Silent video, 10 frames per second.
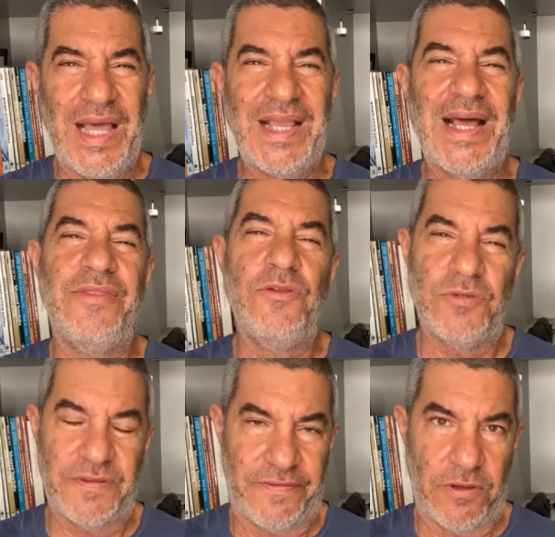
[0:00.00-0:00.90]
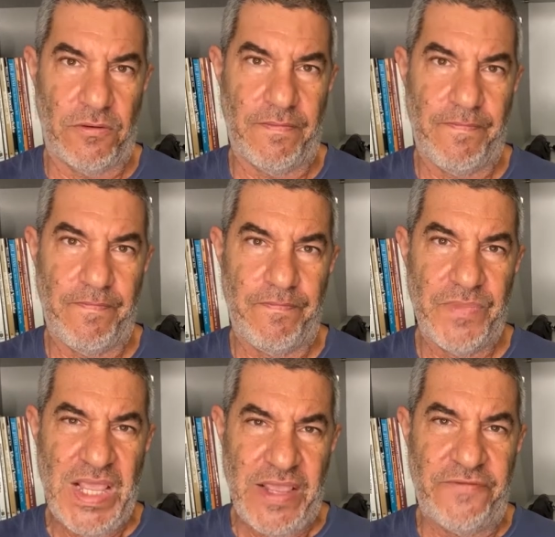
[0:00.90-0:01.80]
I got news for you.
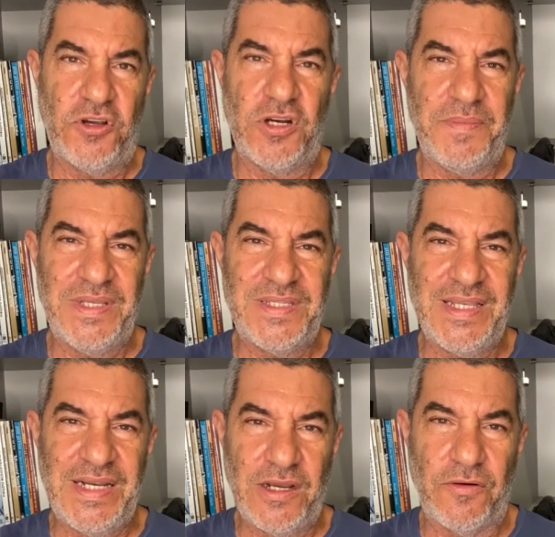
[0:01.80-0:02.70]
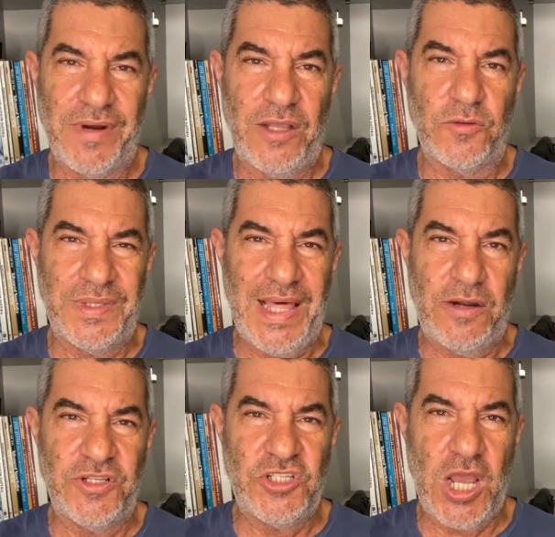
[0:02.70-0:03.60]
If you're going to be sitting around
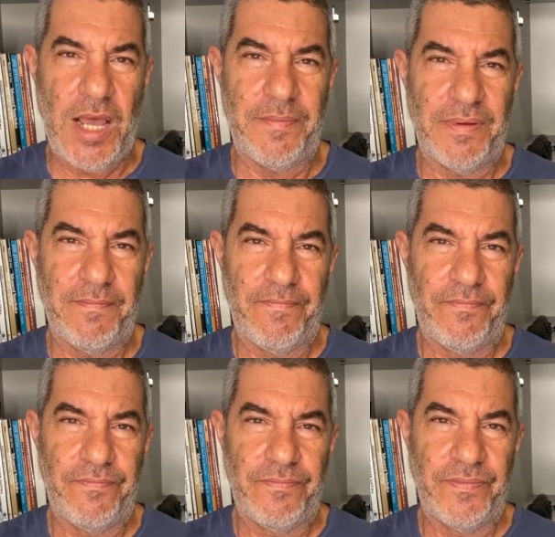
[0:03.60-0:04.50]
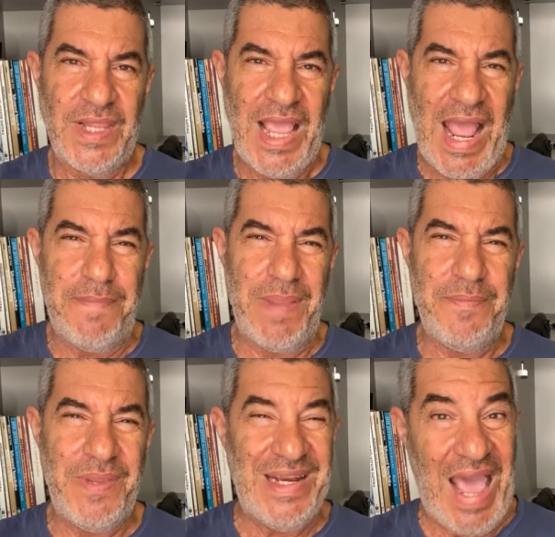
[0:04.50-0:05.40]
without a job, and
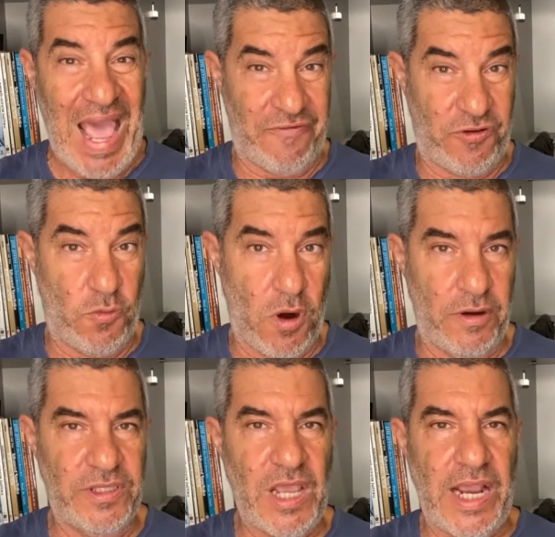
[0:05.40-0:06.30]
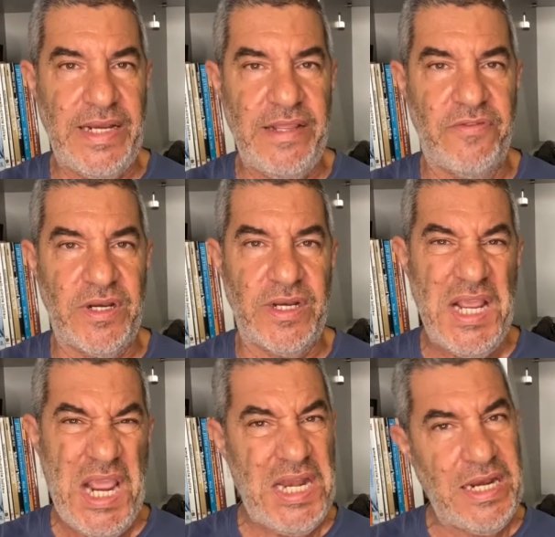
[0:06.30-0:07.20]
maybe in half quarantine even,
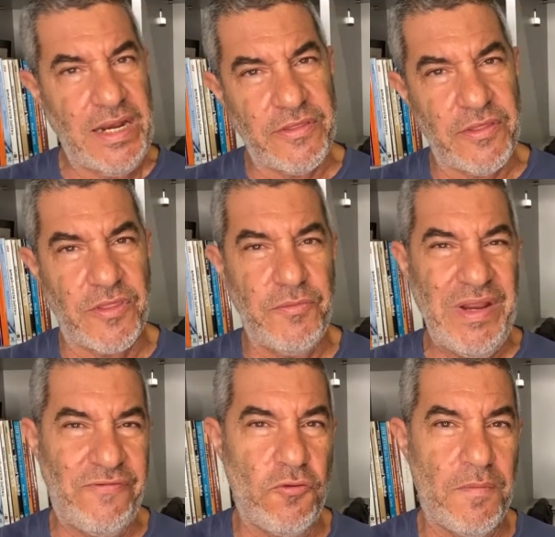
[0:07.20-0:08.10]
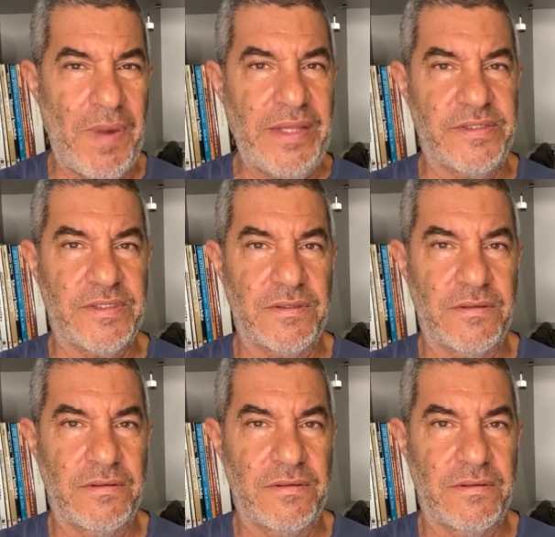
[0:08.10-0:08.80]
in another 3-4 months,